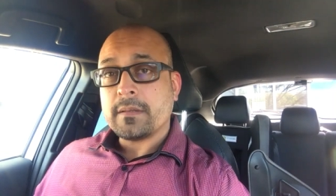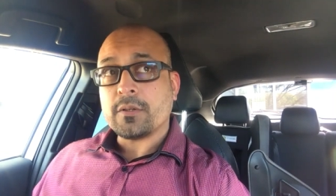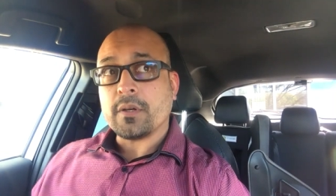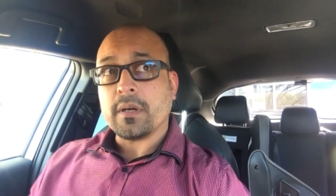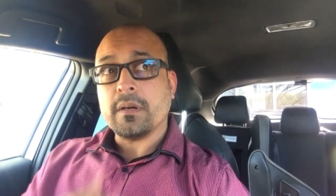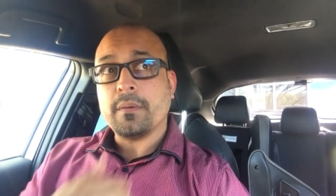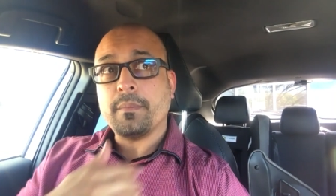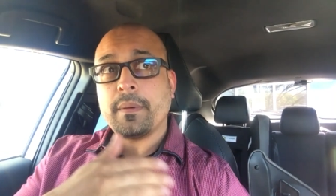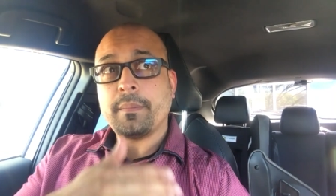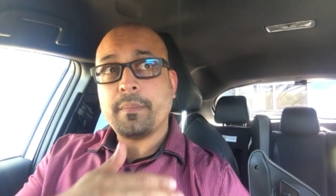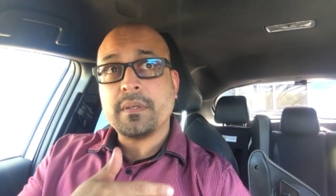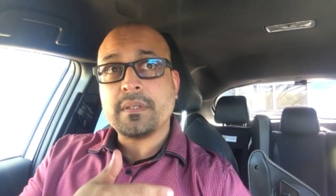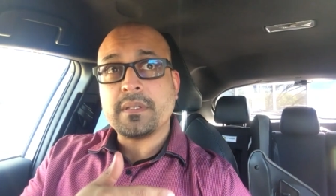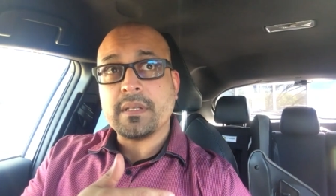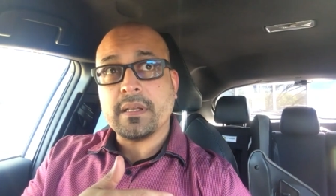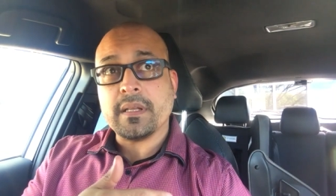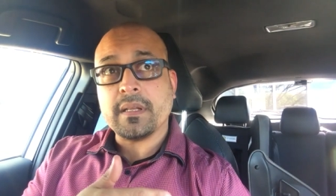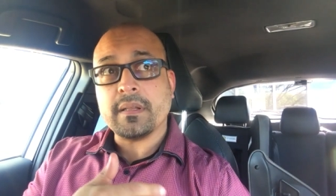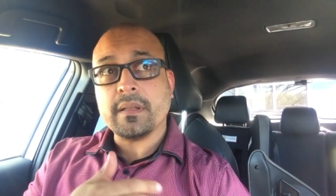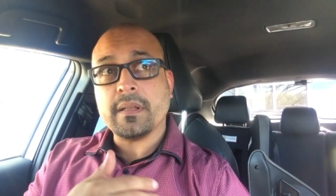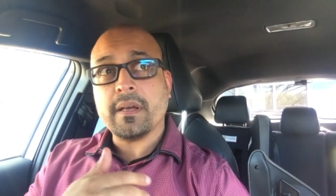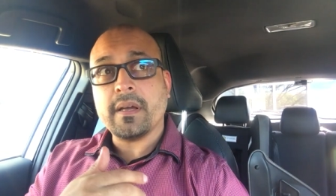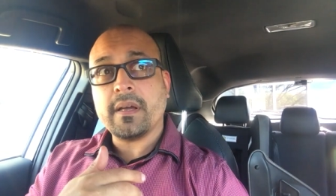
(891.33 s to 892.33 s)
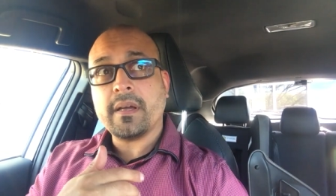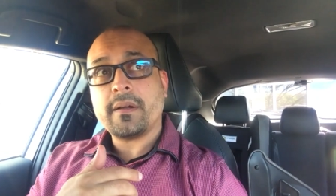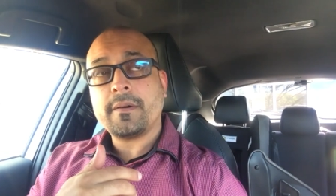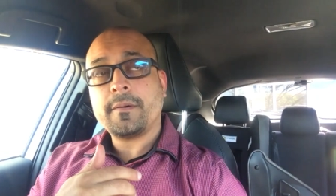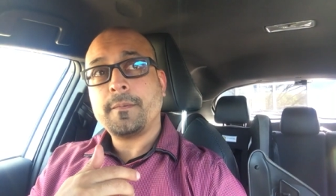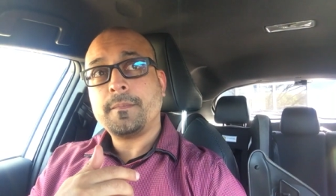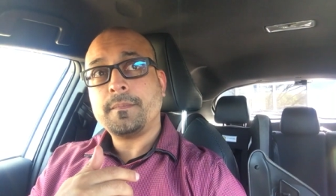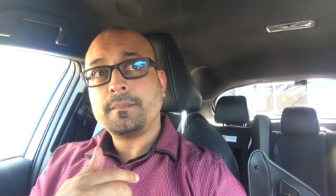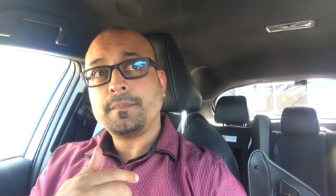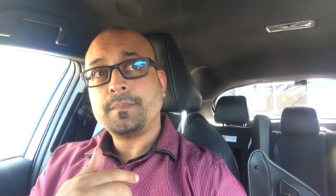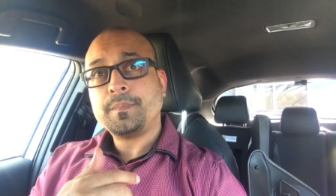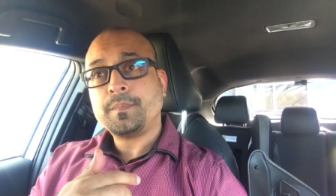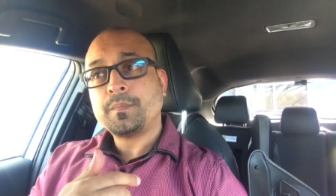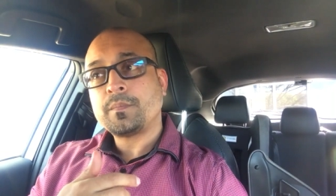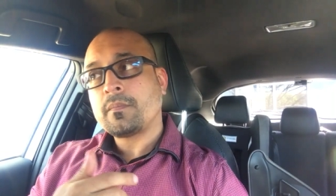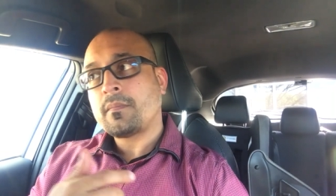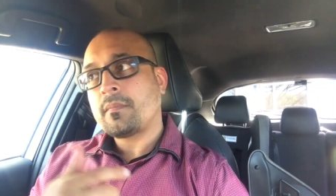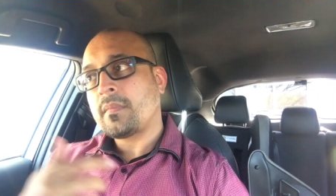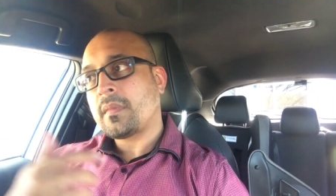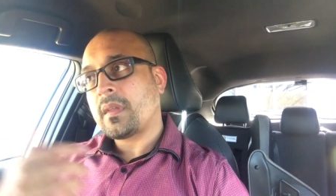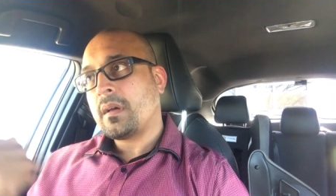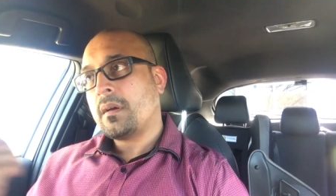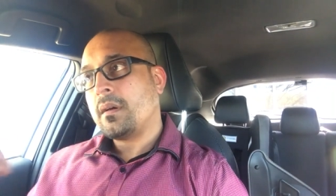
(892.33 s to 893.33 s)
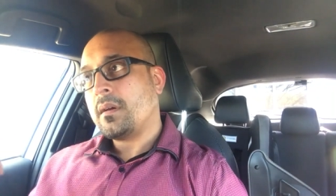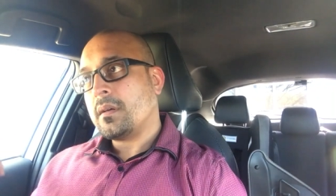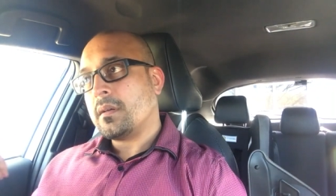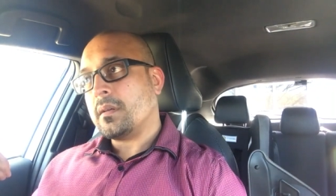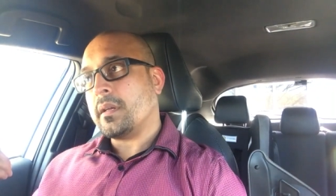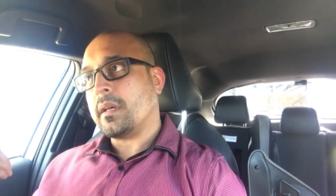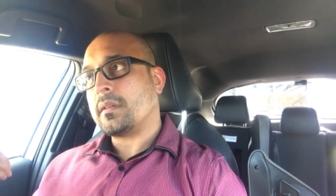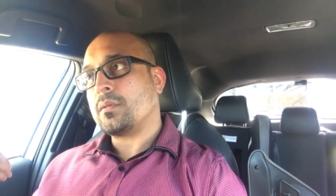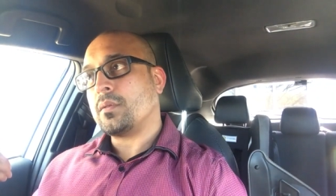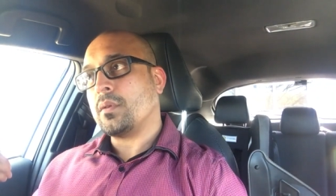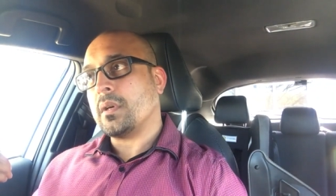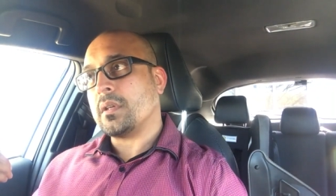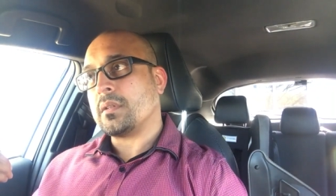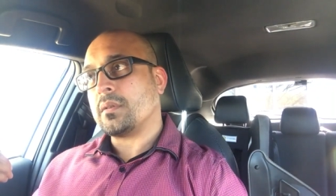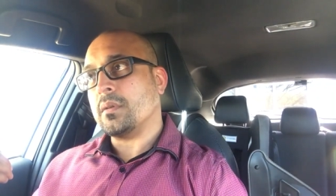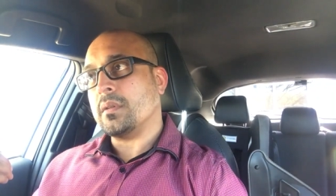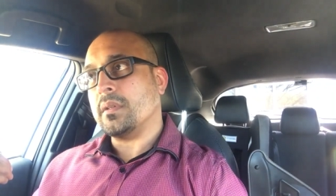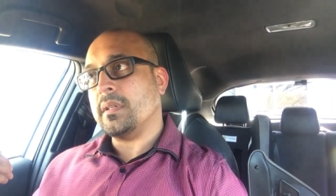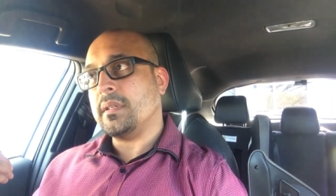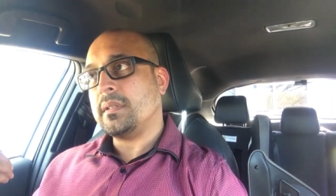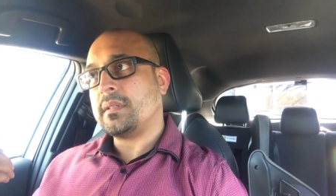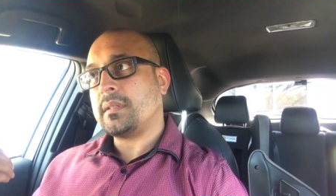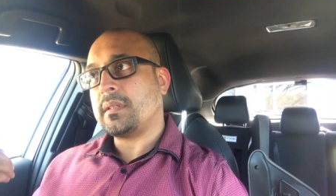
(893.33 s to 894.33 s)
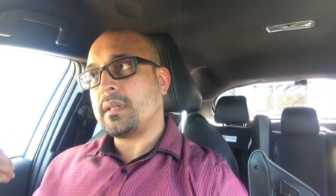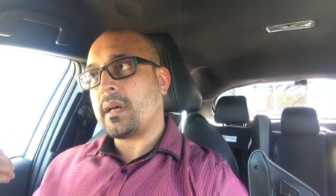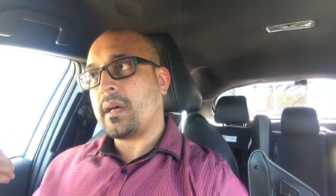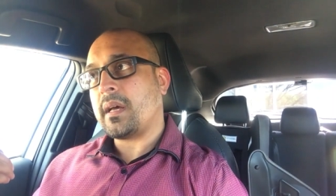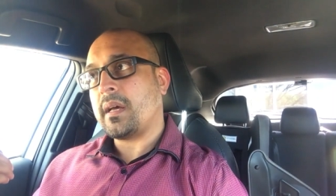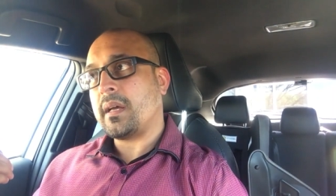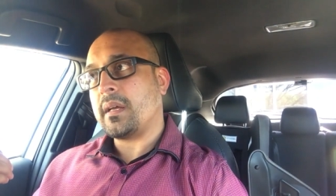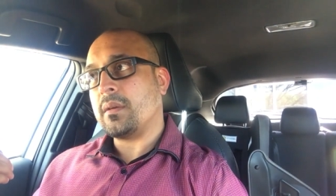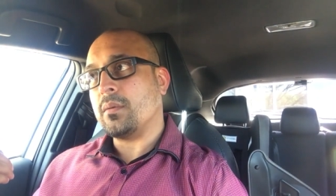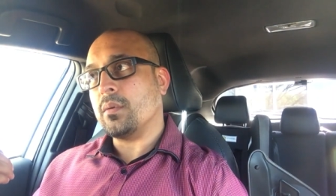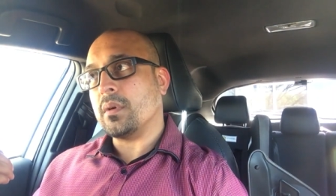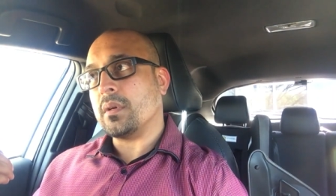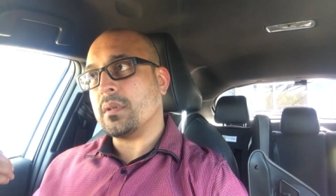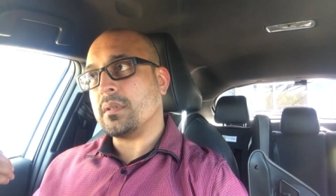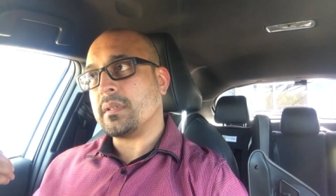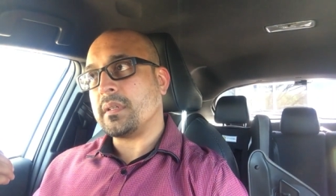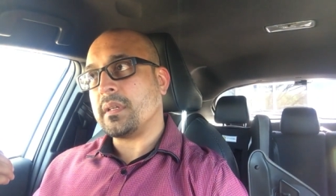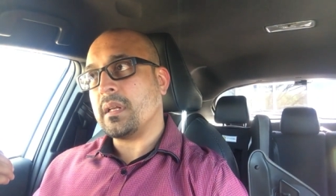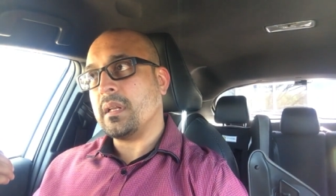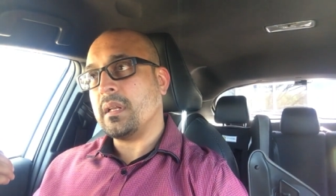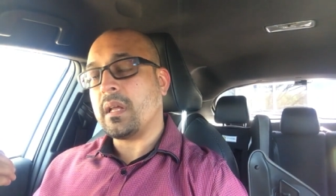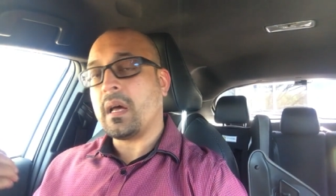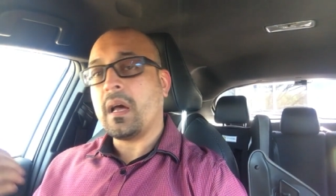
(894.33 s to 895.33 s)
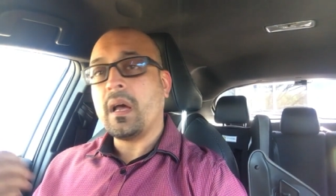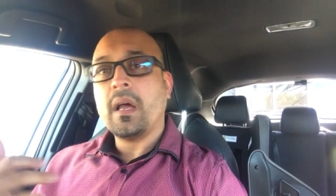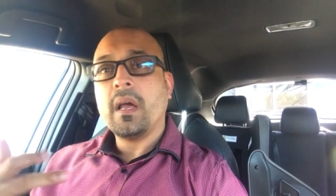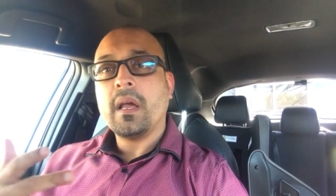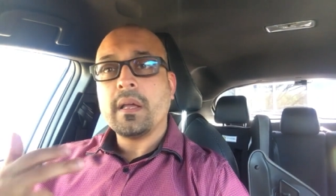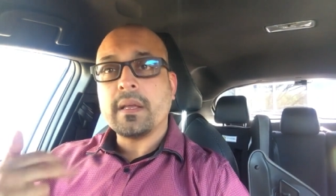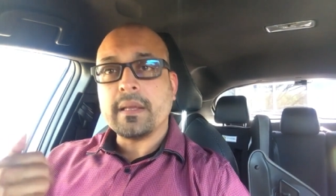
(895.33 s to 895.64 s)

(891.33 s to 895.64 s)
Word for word: So I remember sitting there. Next to us on this side was Kilna.